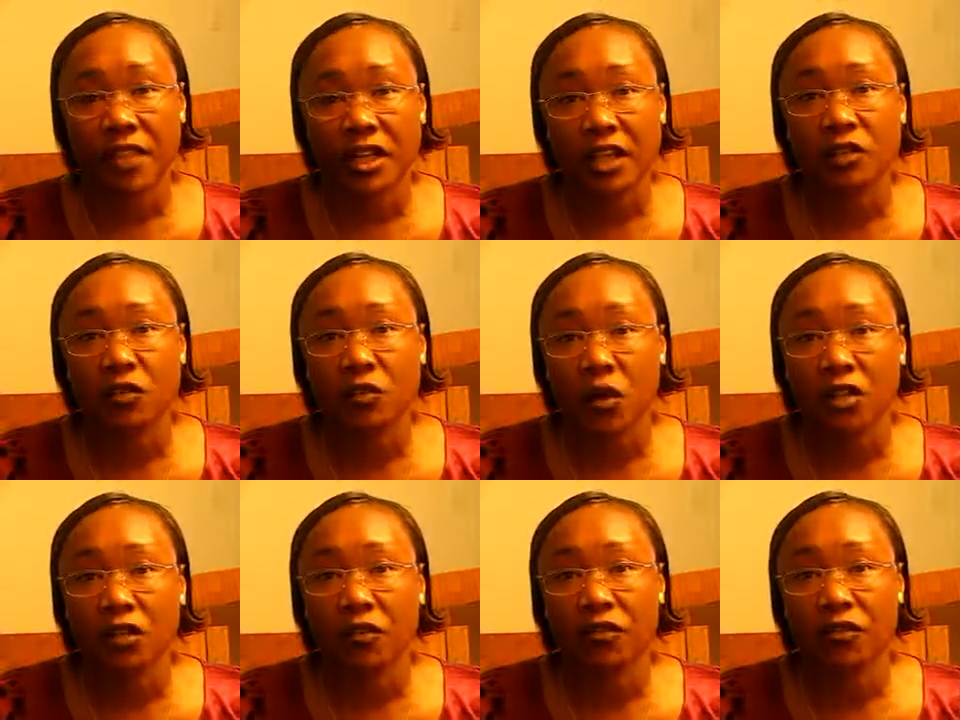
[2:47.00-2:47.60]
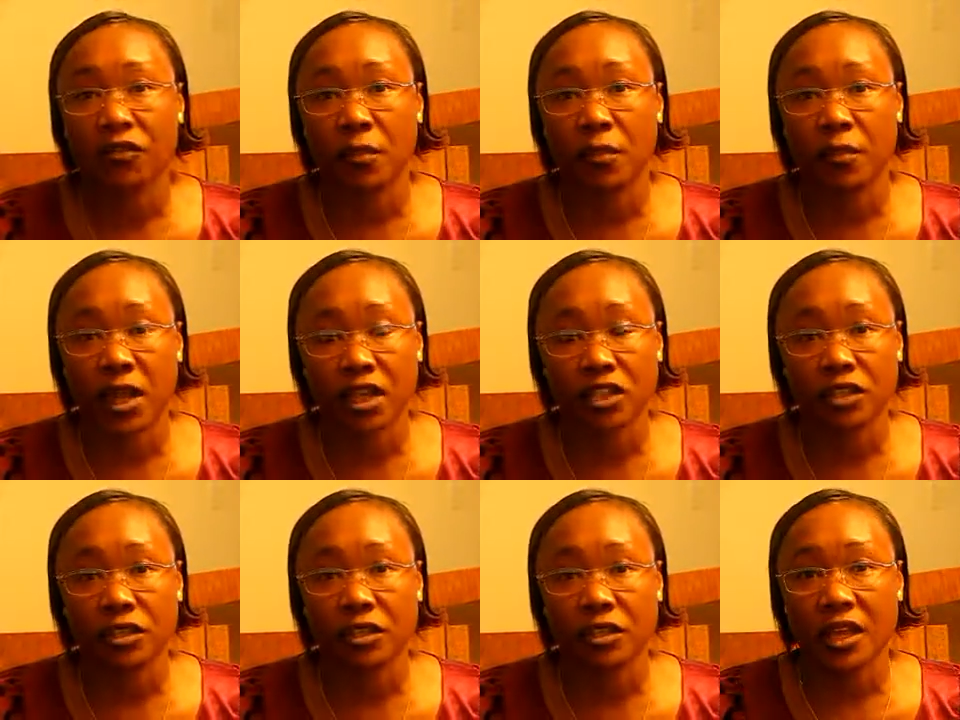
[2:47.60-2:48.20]
That's one of the
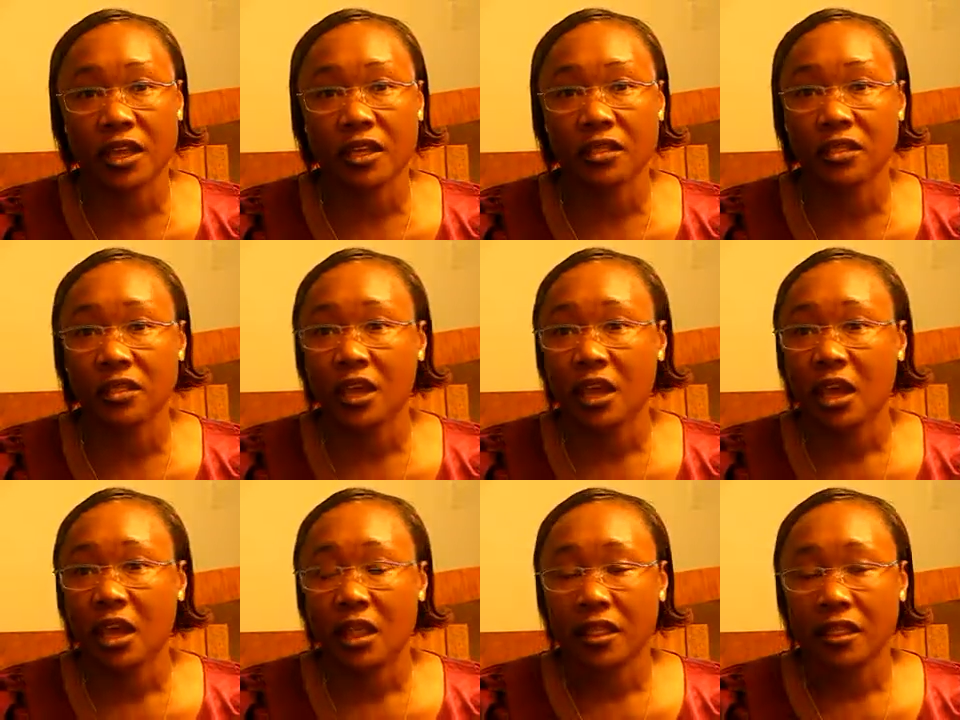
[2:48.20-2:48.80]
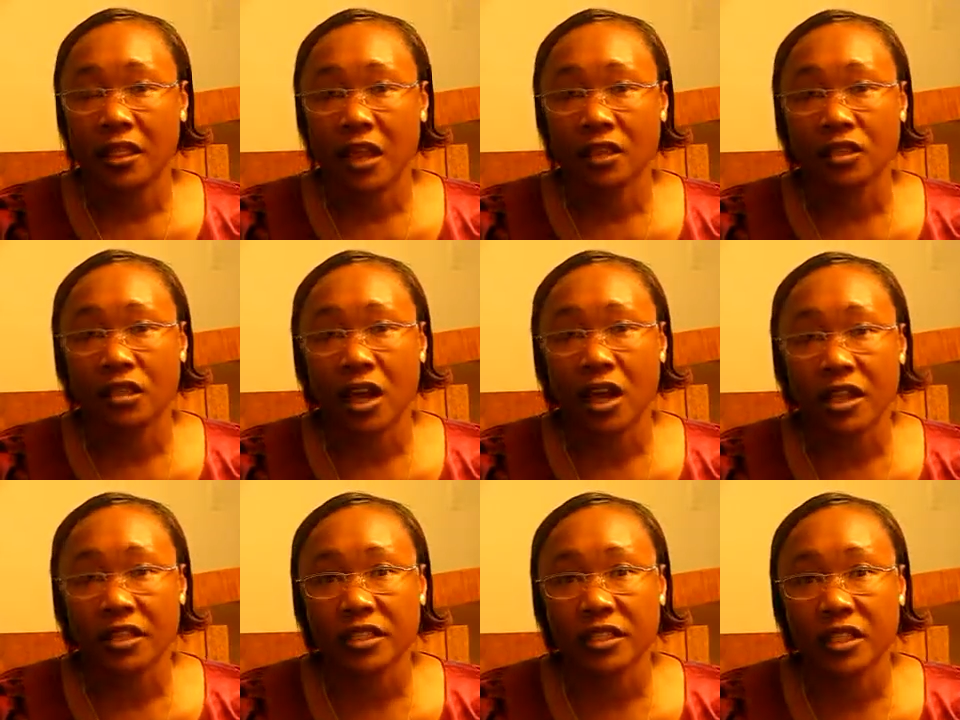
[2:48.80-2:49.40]
major things
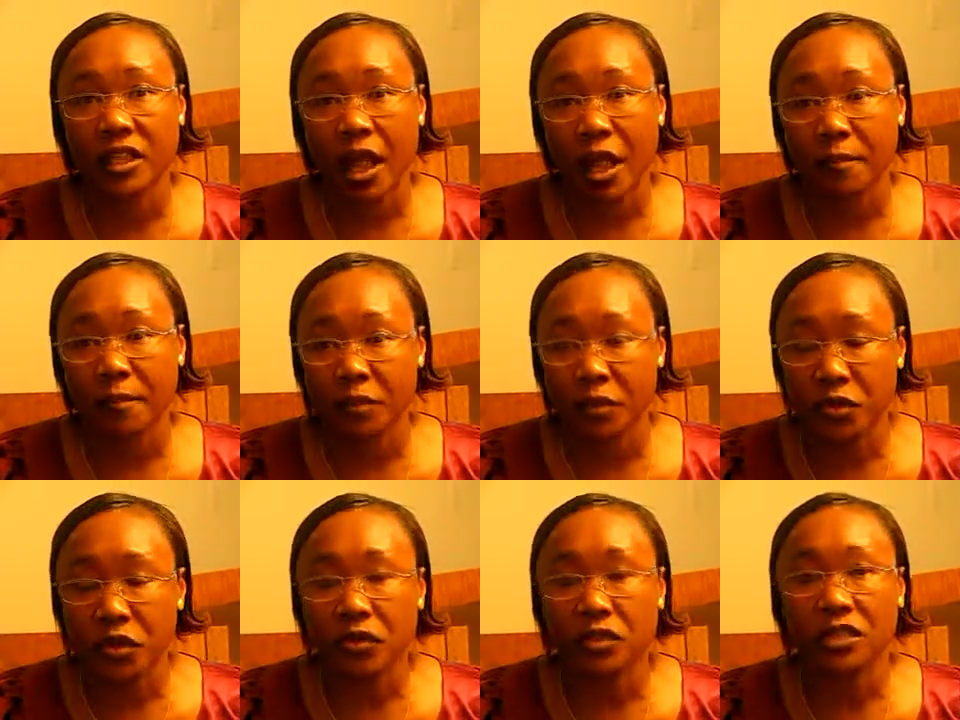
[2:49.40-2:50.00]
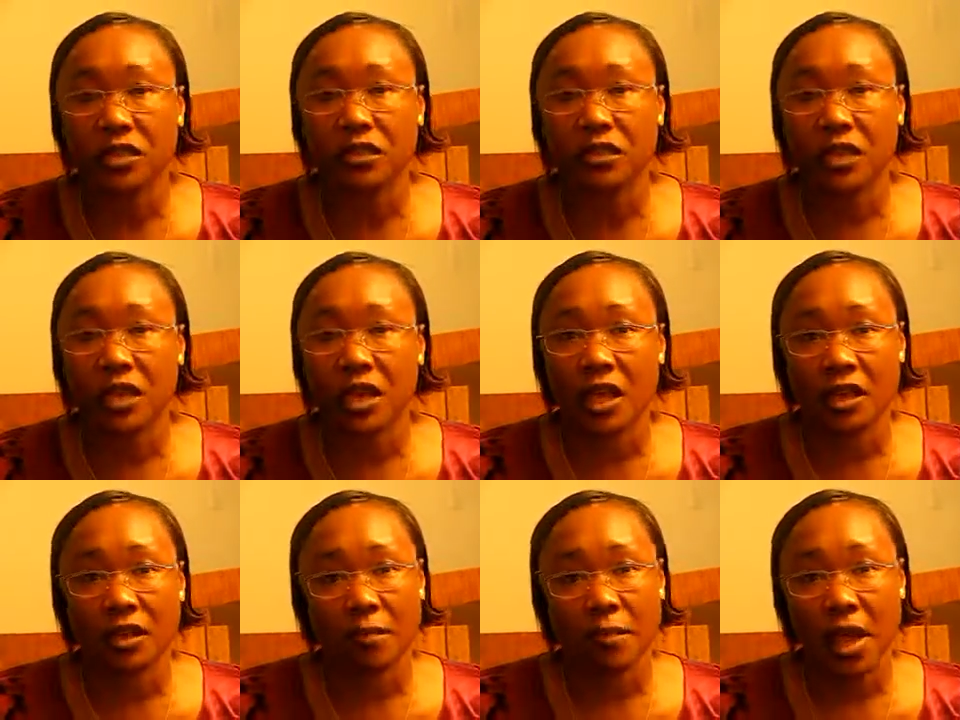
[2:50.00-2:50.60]
that causing abuse
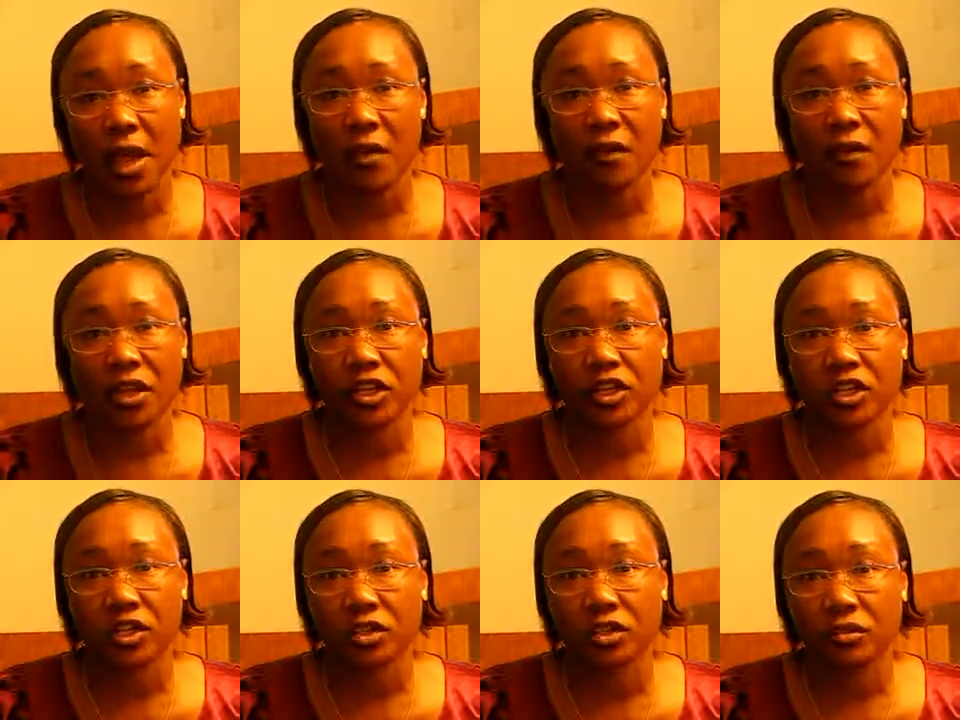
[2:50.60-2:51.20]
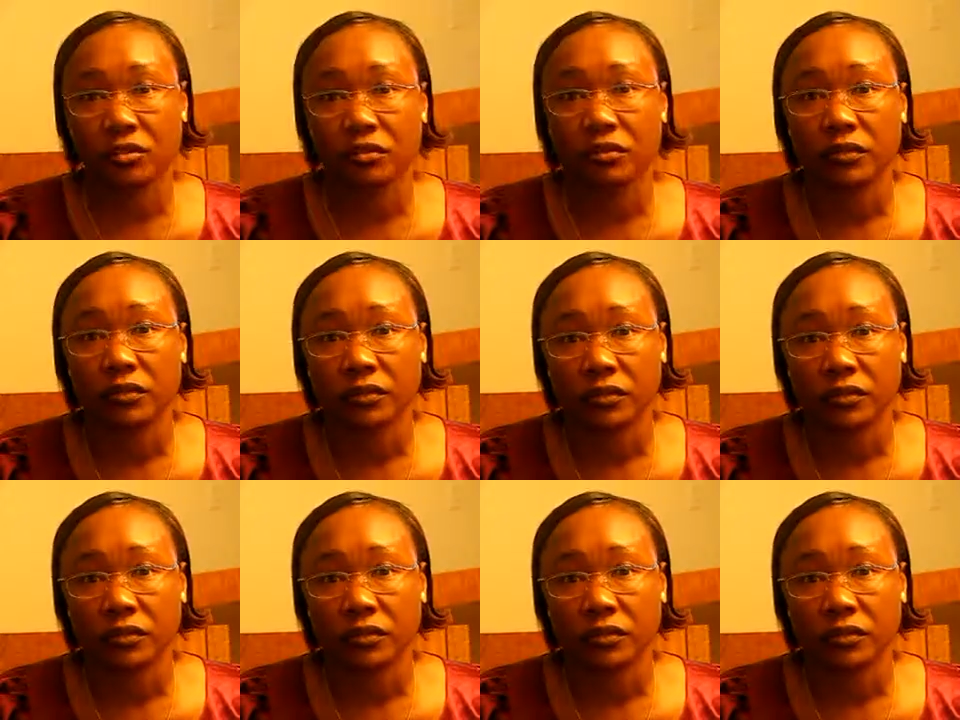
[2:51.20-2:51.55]
in a marriage.